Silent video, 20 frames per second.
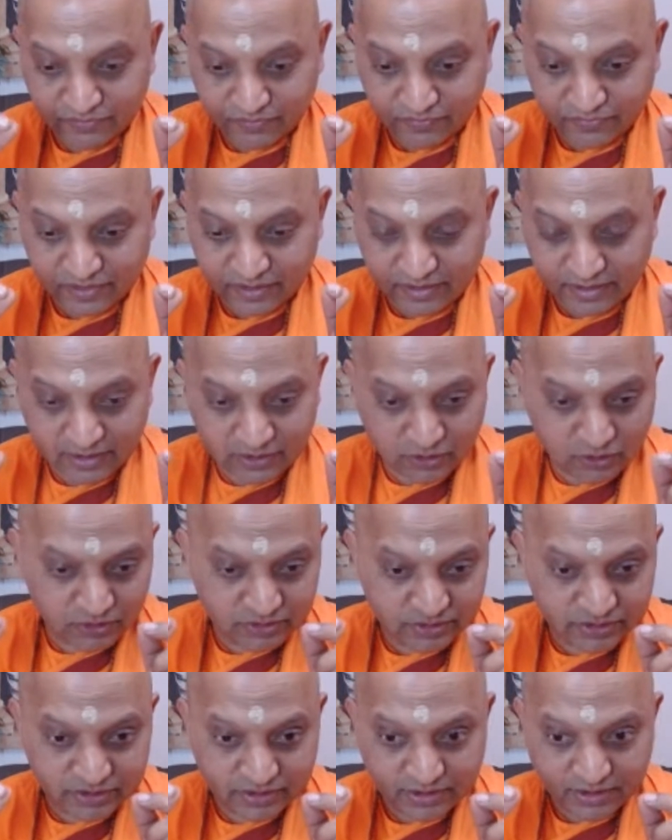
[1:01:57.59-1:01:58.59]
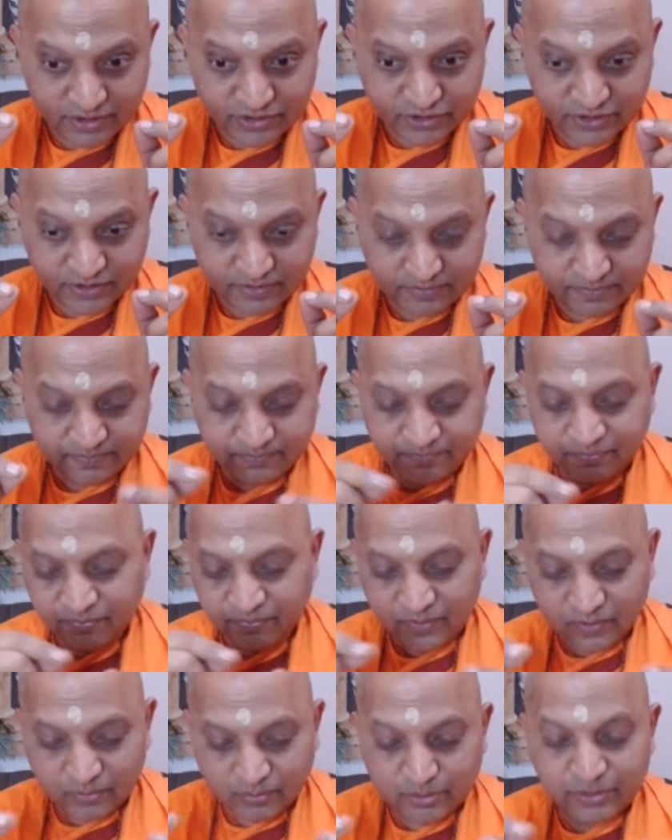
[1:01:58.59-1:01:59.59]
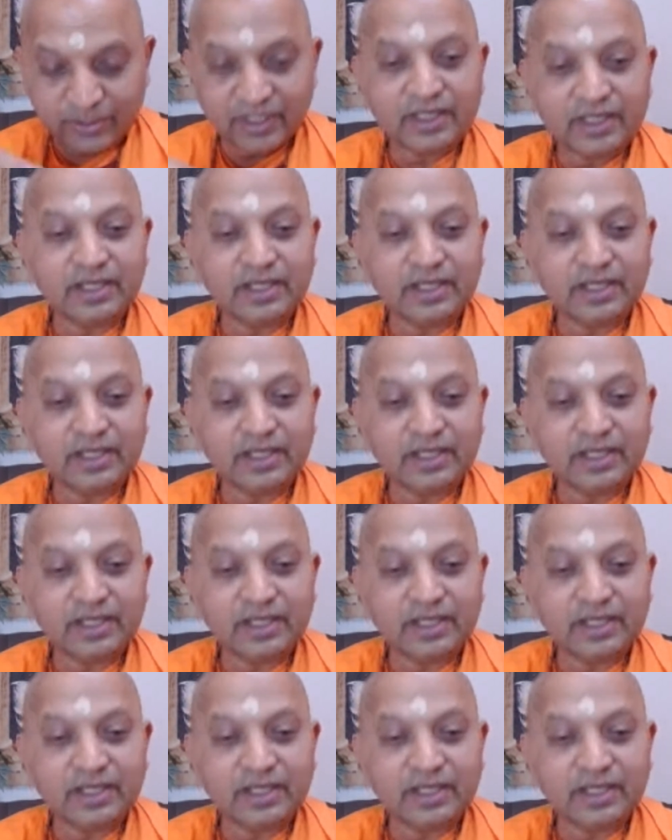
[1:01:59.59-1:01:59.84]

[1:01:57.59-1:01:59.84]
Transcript: with great concentration, putting it,